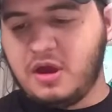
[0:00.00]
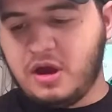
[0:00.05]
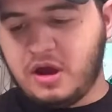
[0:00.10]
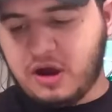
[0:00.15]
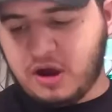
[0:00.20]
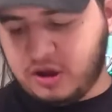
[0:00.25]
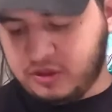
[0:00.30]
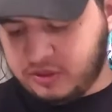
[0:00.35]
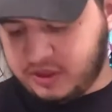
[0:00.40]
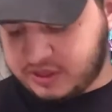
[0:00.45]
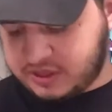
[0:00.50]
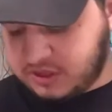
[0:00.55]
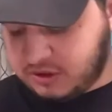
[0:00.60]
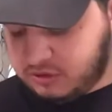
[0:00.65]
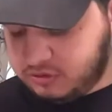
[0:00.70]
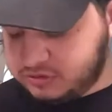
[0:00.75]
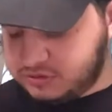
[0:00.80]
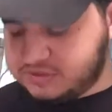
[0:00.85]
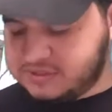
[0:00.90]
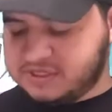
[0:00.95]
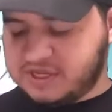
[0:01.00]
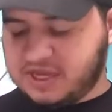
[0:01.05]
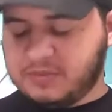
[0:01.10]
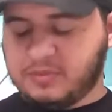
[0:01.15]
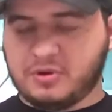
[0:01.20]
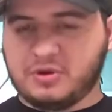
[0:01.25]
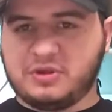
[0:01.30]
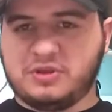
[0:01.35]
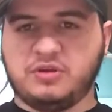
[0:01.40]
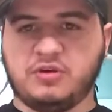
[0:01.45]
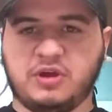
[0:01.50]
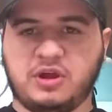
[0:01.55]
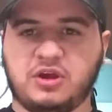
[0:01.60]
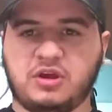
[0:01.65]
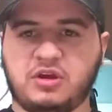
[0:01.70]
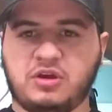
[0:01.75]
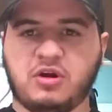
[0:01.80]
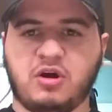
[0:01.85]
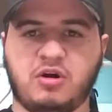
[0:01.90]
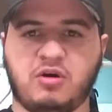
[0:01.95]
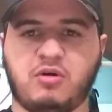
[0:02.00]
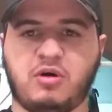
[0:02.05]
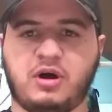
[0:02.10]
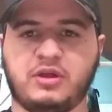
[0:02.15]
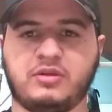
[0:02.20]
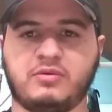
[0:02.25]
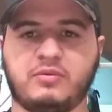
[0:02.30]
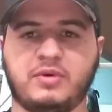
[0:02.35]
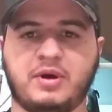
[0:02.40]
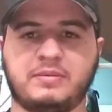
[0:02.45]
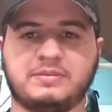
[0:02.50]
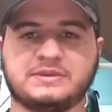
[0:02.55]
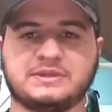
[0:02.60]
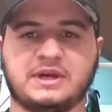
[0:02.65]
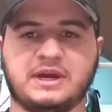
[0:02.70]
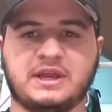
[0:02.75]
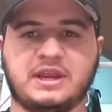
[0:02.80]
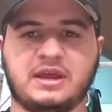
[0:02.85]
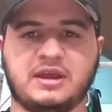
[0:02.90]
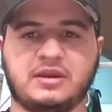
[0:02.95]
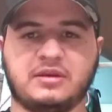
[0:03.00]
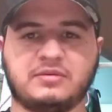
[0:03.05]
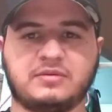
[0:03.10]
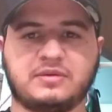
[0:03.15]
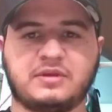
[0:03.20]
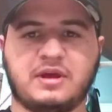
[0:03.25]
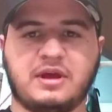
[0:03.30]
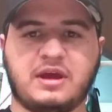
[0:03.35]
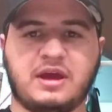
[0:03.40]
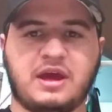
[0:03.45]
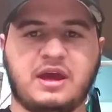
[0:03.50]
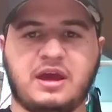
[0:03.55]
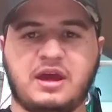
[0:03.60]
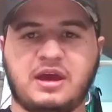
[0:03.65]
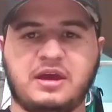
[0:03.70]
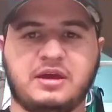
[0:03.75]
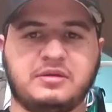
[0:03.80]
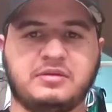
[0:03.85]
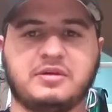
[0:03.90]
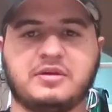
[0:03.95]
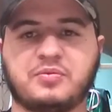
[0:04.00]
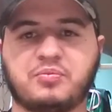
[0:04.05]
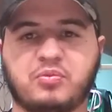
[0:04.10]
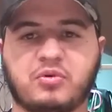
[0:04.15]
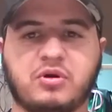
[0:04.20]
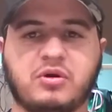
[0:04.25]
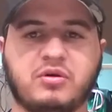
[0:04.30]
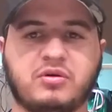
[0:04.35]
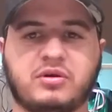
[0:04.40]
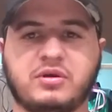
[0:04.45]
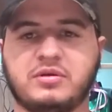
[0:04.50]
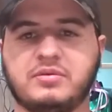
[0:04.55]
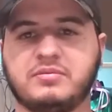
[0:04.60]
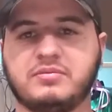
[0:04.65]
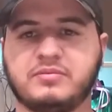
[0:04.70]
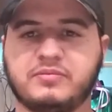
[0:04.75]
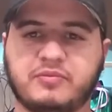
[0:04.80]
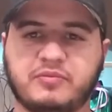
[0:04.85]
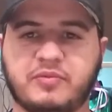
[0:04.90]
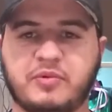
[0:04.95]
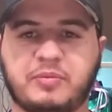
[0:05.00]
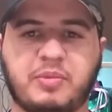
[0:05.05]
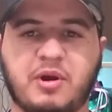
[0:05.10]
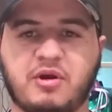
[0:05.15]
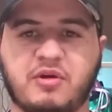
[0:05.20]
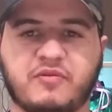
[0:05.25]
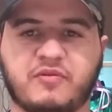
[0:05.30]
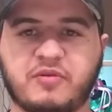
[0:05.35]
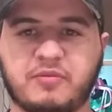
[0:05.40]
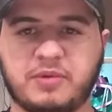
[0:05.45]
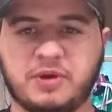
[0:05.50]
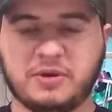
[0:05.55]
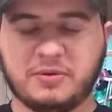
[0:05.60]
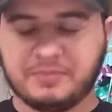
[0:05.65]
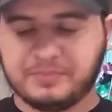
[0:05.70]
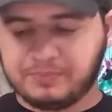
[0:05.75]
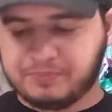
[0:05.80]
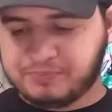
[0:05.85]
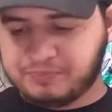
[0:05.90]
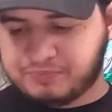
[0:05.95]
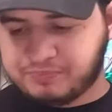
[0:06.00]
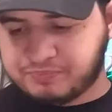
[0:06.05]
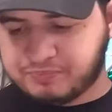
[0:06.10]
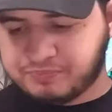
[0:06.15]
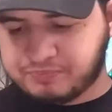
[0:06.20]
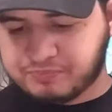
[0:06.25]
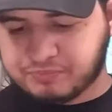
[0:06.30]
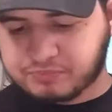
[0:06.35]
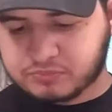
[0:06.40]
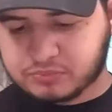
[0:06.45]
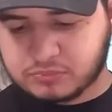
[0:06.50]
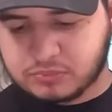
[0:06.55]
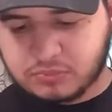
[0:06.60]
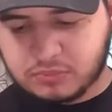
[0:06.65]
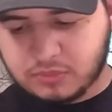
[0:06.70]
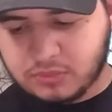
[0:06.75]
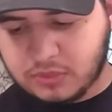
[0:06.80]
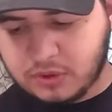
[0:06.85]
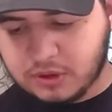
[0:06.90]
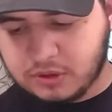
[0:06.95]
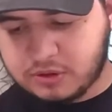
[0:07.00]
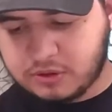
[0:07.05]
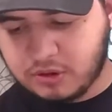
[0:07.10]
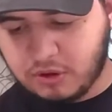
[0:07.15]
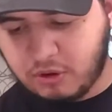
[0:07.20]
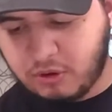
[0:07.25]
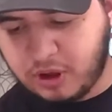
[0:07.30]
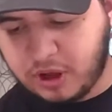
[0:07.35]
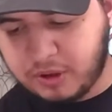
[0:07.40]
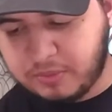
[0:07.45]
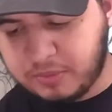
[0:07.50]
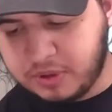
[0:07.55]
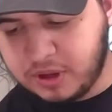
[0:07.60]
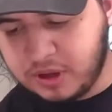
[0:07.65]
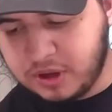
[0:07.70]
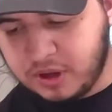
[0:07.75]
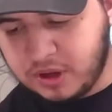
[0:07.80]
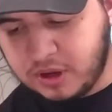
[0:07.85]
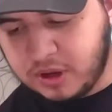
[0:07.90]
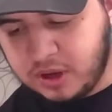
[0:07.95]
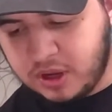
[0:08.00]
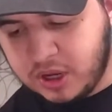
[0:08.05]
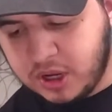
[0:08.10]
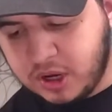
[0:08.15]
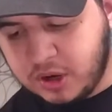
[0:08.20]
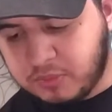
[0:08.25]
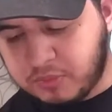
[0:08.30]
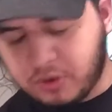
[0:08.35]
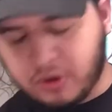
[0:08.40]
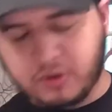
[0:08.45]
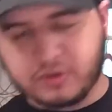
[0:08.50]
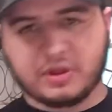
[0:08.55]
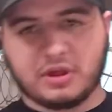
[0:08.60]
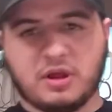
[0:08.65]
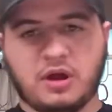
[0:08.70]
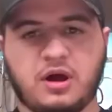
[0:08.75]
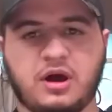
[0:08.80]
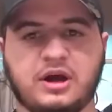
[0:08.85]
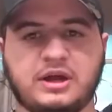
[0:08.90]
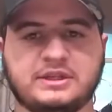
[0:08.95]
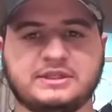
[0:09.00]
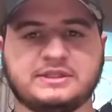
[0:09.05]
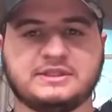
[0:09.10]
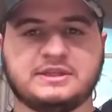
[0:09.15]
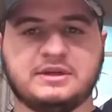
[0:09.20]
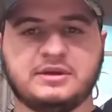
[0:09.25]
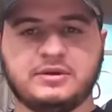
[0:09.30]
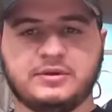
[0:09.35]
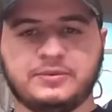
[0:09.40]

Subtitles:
Unlike the Ultrasabers, you can go on the website and say, hey, this broke, repair it for me. So, pros and cons.